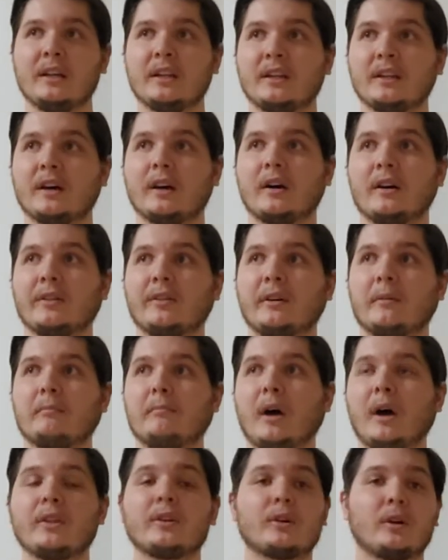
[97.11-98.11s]
The
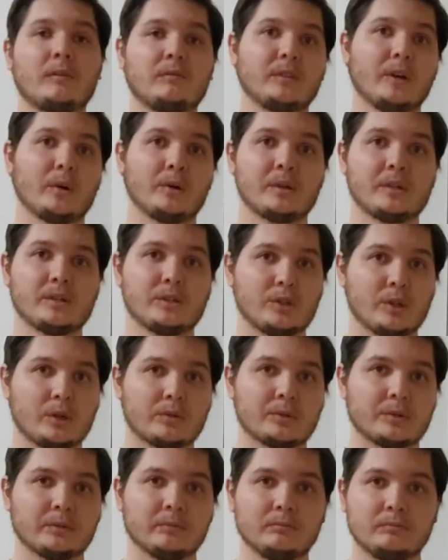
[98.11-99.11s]
mother of Loki's
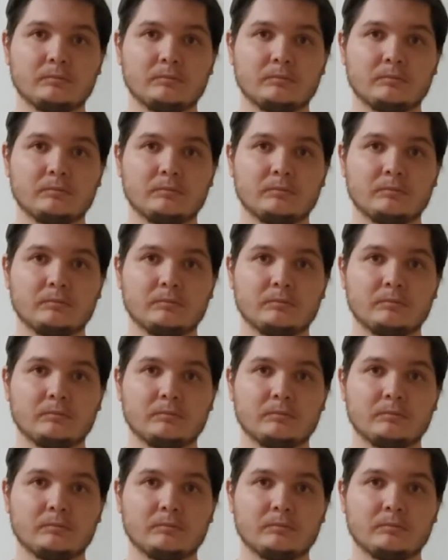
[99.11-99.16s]
children.